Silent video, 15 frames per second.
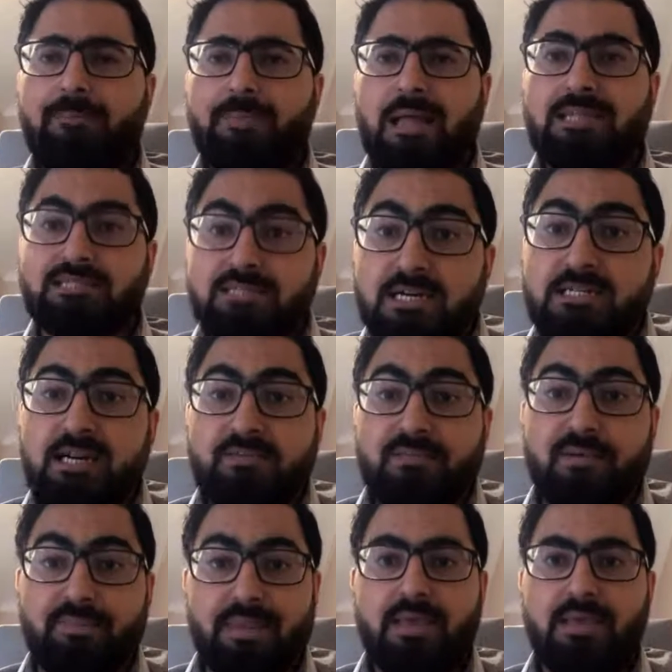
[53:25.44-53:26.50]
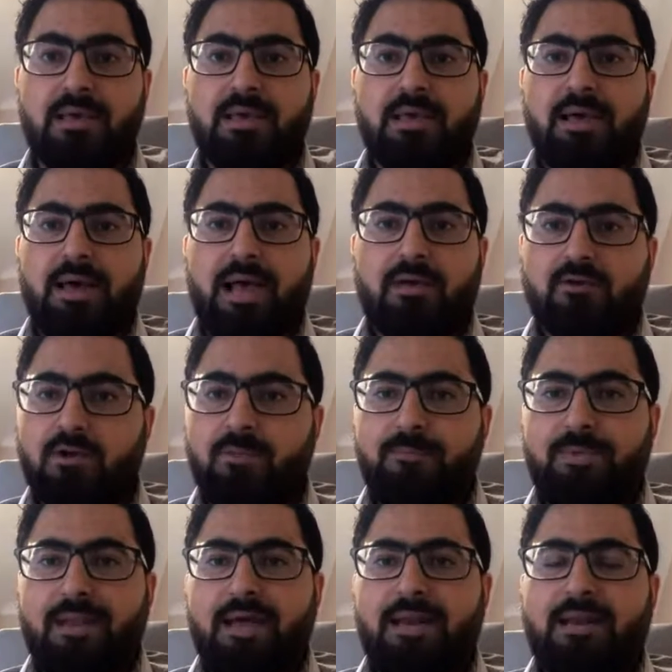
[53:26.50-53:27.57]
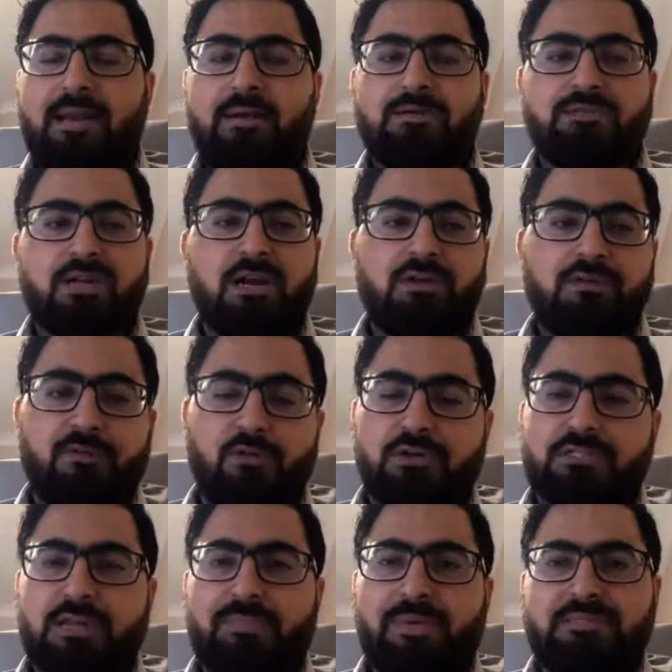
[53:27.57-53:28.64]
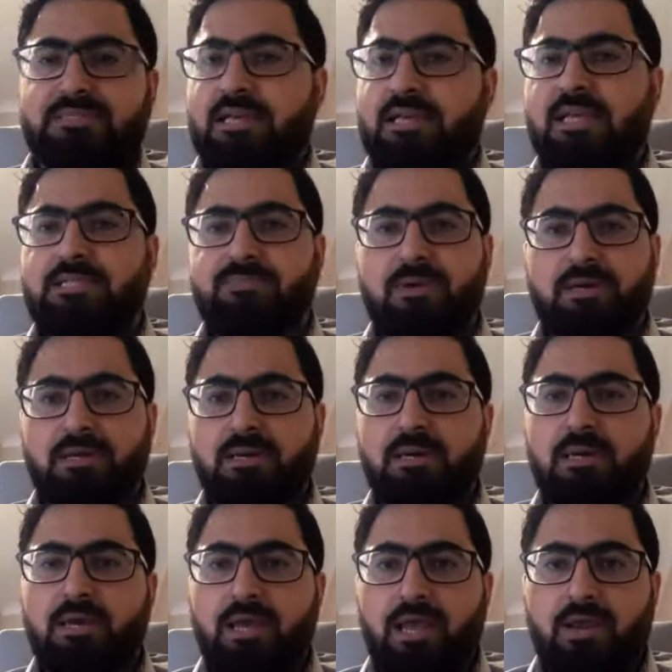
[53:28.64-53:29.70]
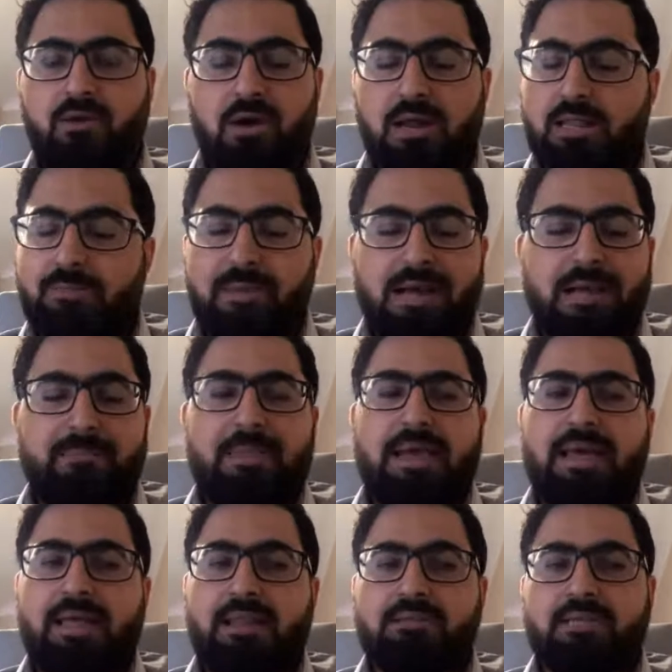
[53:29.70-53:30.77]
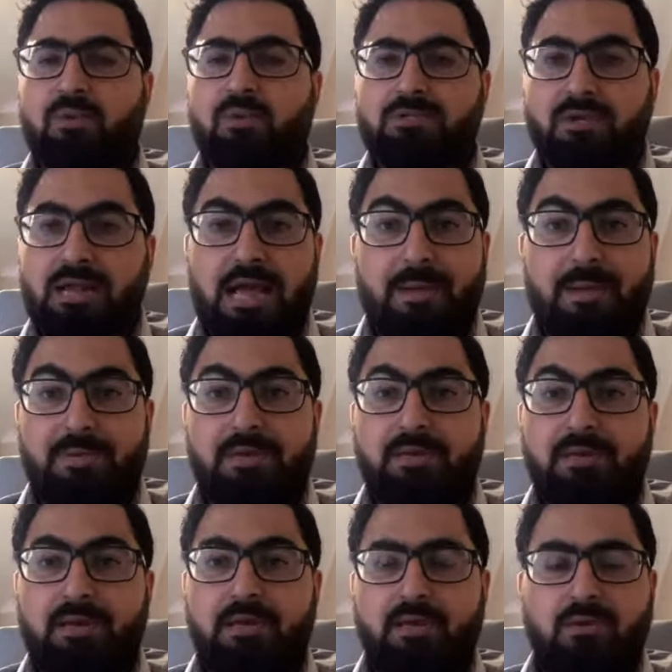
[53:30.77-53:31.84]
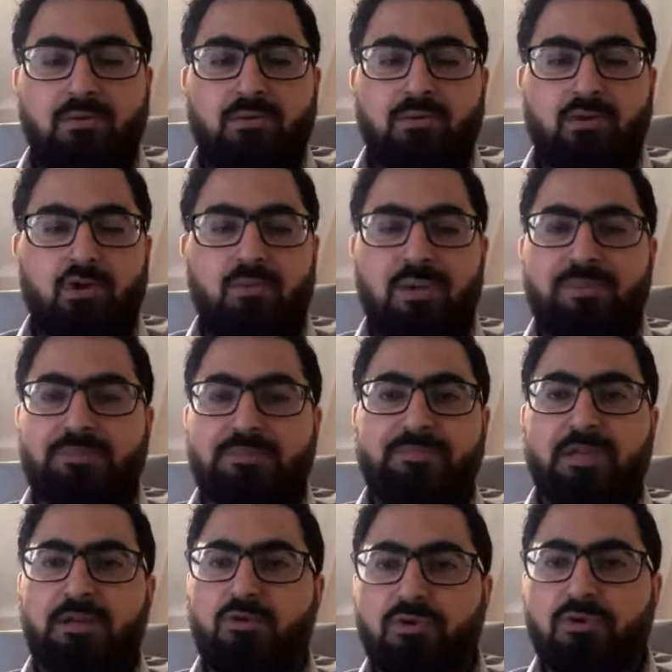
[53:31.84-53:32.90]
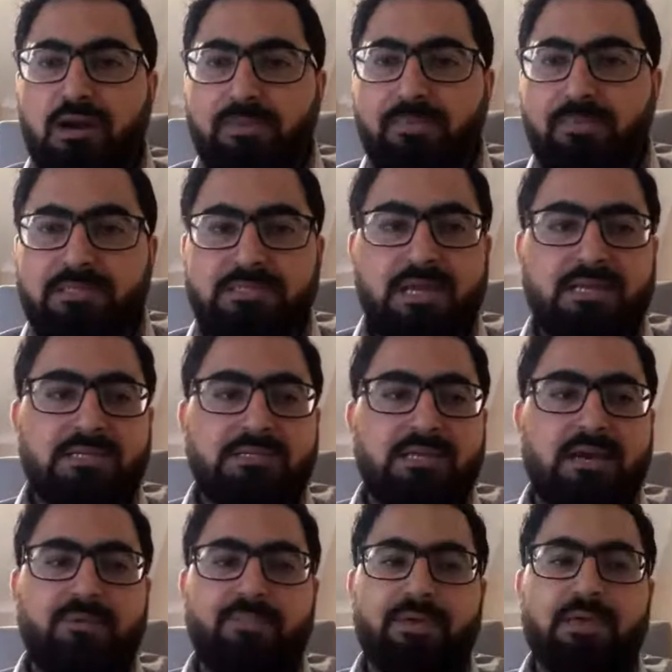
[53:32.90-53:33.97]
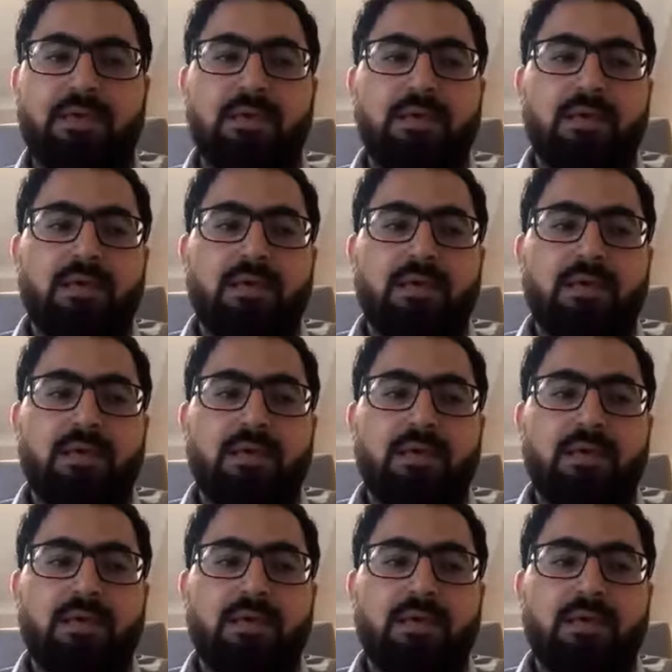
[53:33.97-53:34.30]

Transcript: uncertain for me. I couldn't plan. I was trying to focus on my studies, but on the back of my head is like, what's going to happen? And the Home Office, if they don't grant me status, I'll be